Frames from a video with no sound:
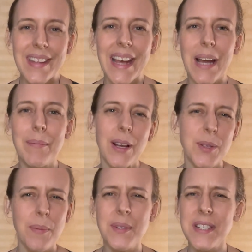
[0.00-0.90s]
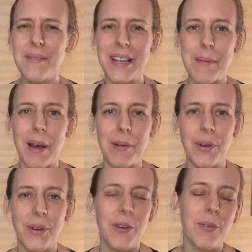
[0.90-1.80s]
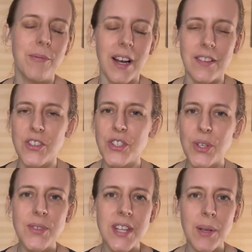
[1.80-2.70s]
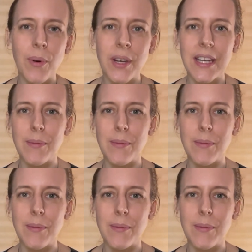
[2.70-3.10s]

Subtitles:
And my husband was in a really bad mood. He couldn't find the shoes that he wanted.